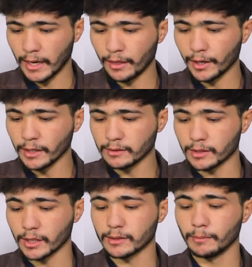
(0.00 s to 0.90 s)
And the
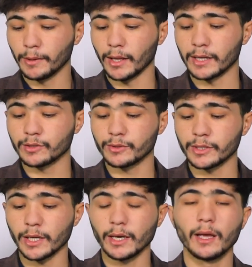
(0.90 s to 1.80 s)
next example, as you
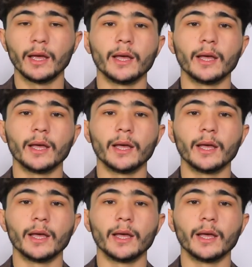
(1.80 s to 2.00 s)
see,